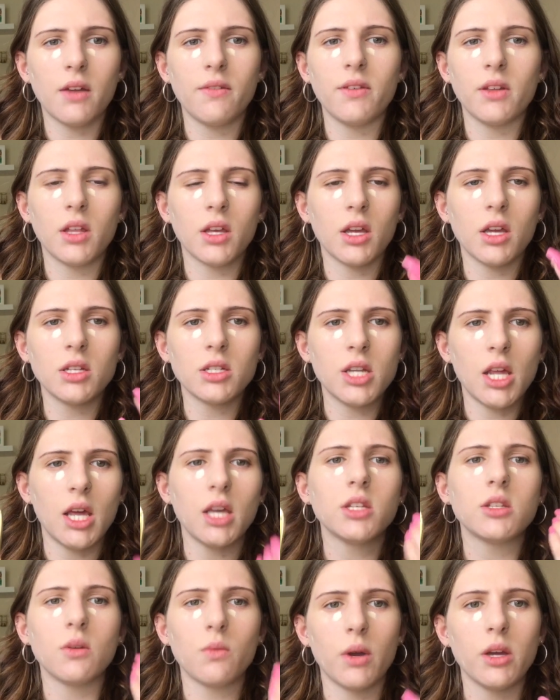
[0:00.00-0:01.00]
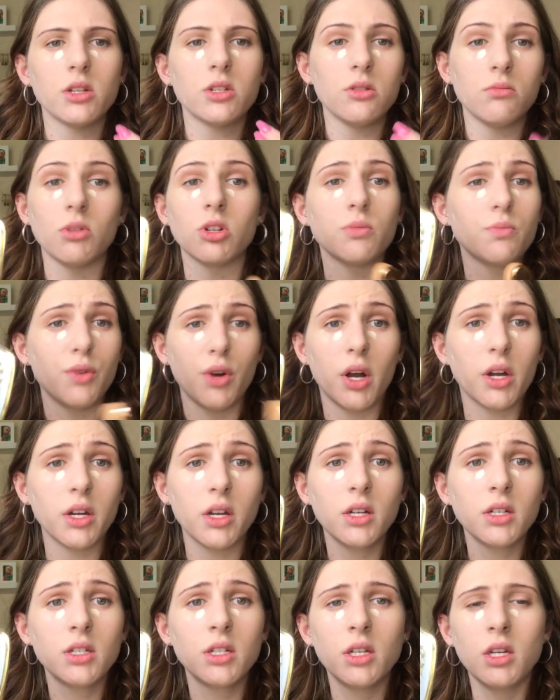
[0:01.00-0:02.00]
I feel like it takes away too much
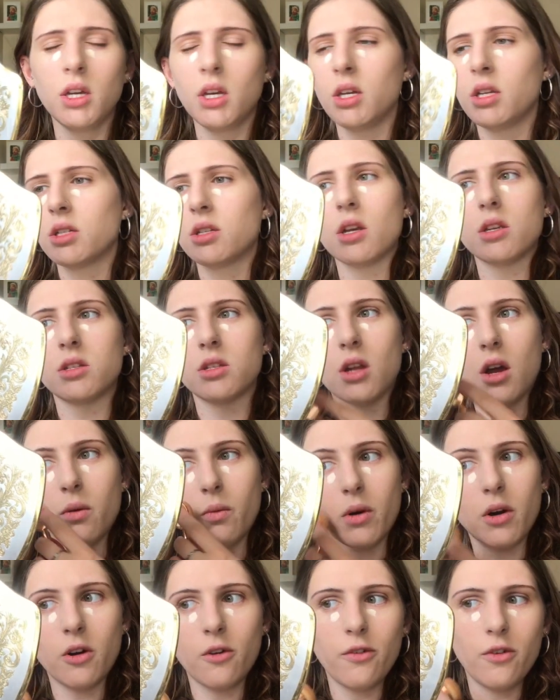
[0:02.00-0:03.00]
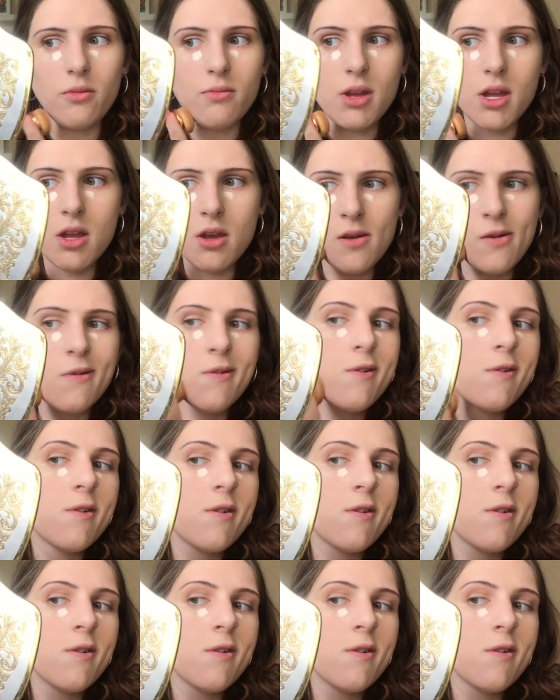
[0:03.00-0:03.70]
product. Does not work for me.